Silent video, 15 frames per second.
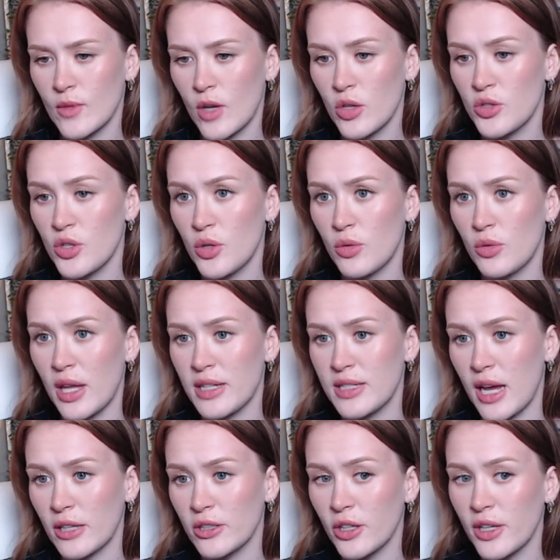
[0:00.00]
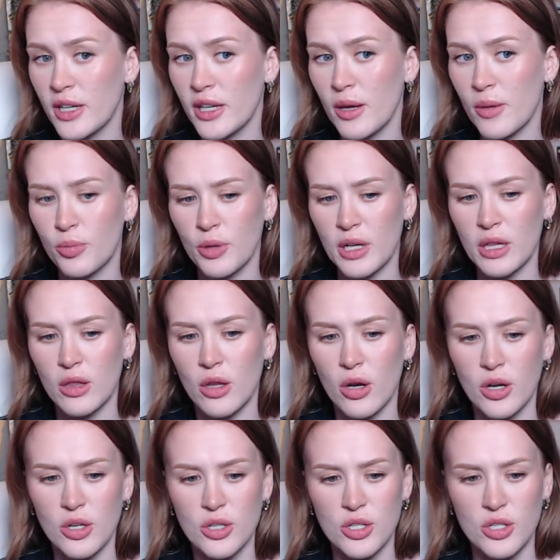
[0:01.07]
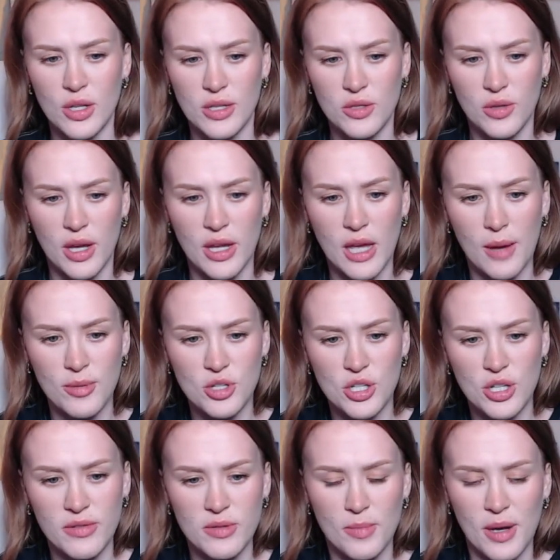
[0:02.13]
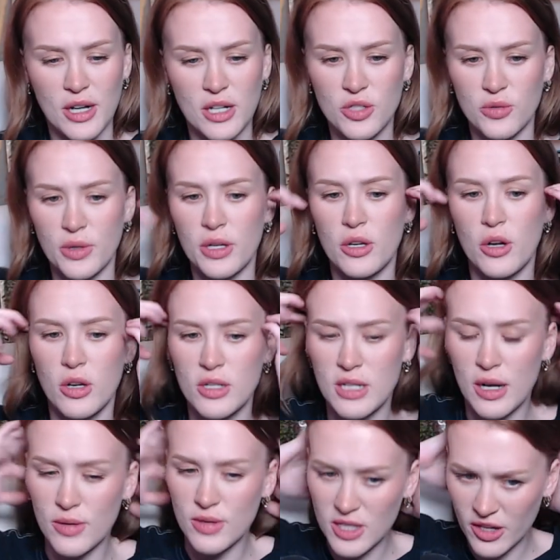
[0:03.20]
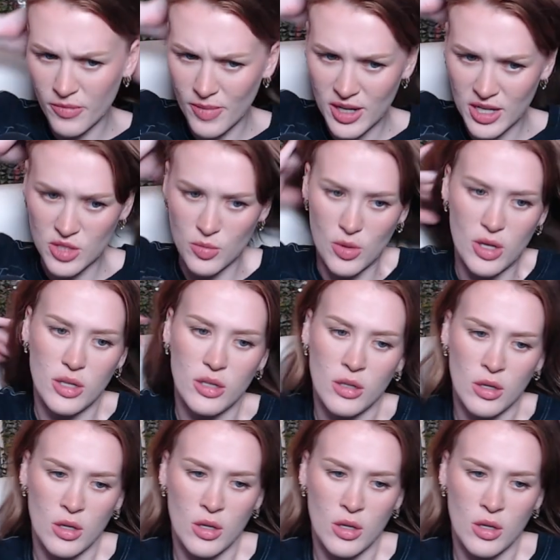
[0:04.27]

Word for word: Also, like, Dagger can get pretty large. That's okay. Yeah, but she gives minus three to cards now instead of minus one.